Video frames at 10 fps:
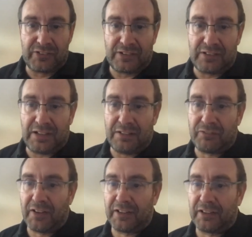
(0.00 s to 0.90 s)
in
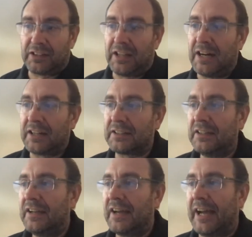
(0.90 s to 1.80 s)
Farnell Clark,
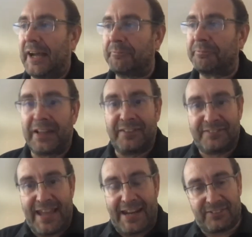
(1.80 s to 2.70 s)
and
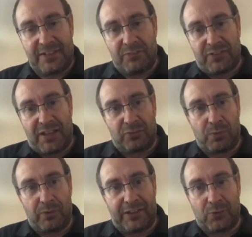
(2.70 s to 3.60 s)
DEX gives us
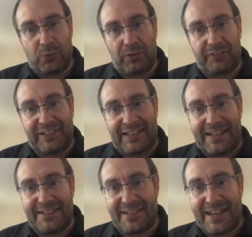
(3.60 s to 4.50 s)
what they call a
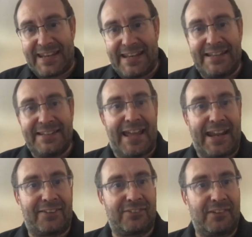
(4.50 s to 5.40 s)
delayed day
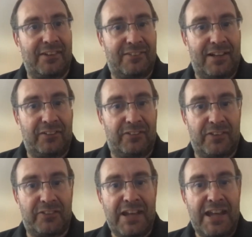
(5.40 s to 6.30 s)
index that tells
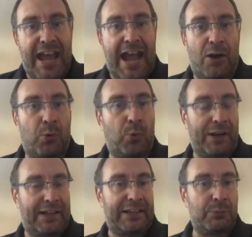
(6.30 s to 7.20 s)
us how
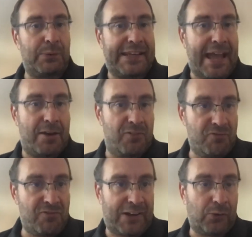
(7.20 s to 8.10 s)
quickly we get
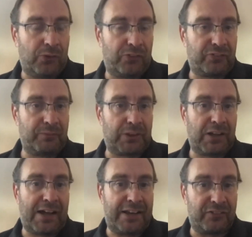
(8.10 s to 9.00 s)
records from
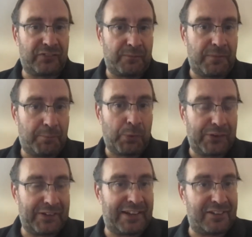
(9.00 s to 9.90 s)
clients from the
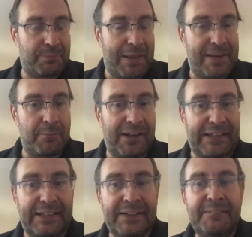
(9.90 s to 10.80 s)
point they spend the
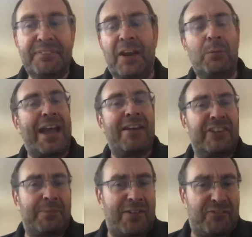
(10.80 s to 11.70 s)
money. And we
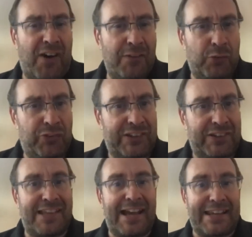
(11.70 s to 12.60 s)
average about 5 or
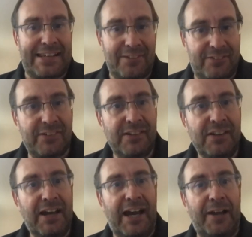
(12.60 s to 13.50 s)
6 days
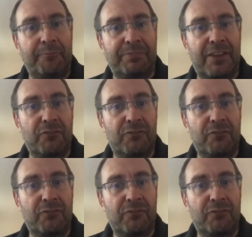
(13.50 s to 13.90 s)
from